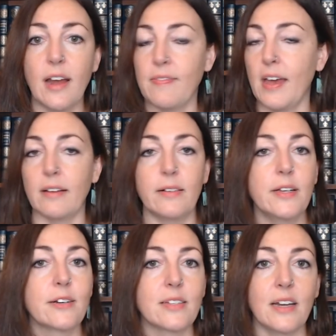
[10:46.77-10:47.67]
and that
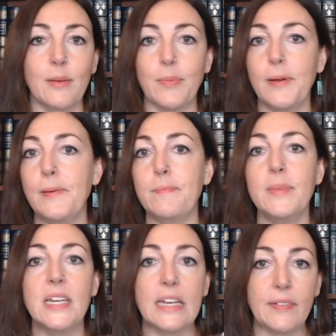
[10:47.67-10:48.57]
clears it up
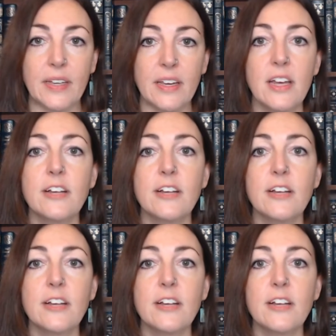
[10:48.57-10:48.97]
immediately.